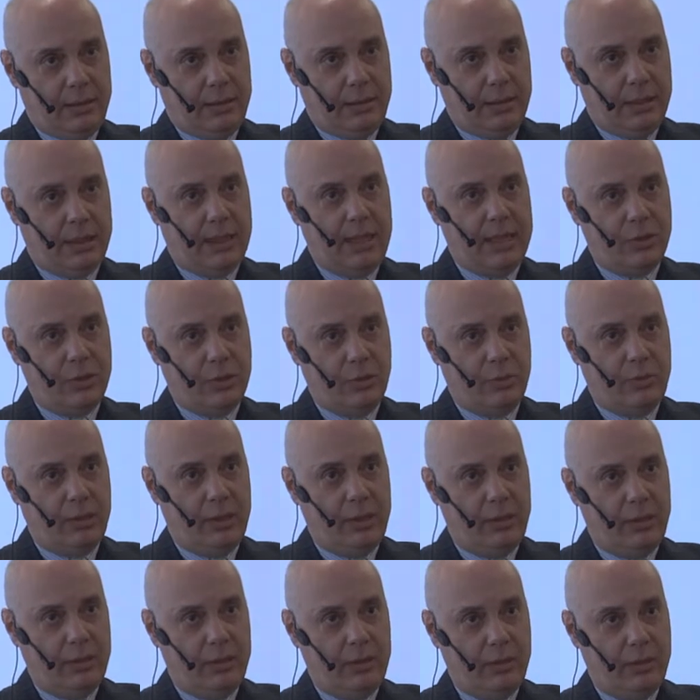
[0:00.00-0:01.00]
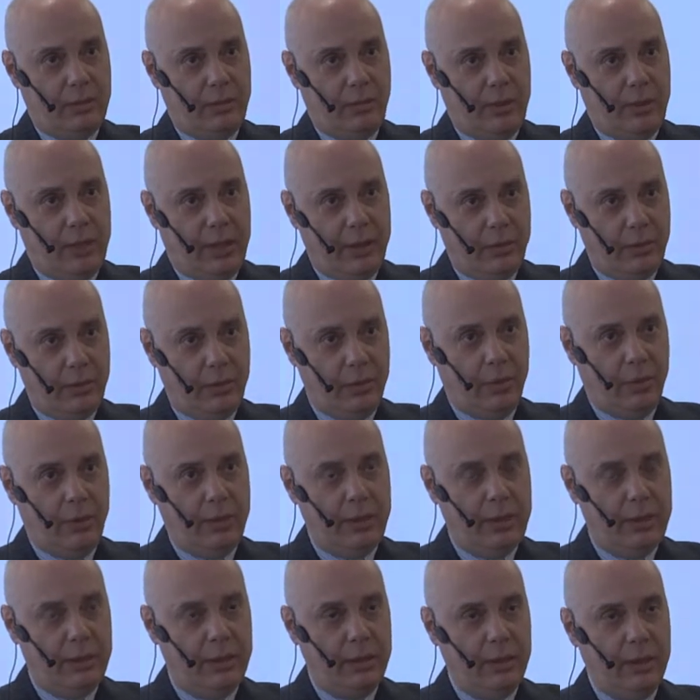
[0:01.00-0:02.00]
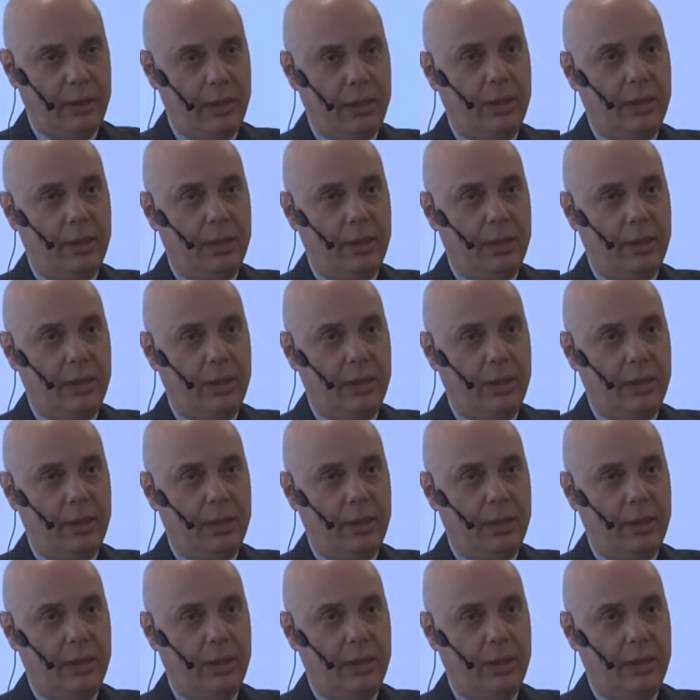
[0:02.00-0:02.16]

the customer, where you're going,